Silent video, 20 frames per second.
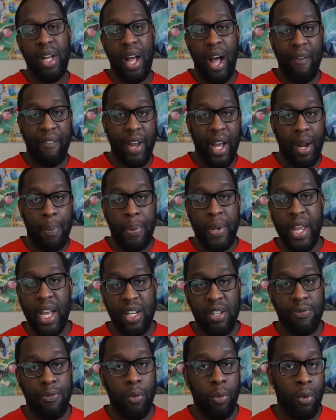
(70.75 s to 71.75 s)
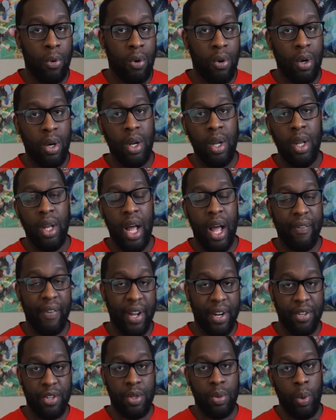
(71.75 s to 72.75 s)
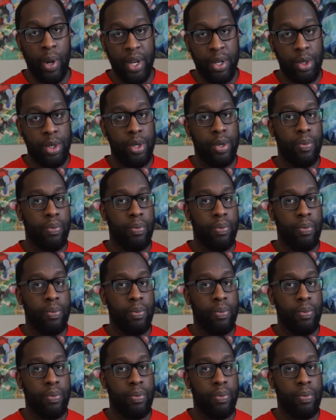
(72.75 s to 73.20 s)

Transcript: I've got a PS4, I've got a Switch,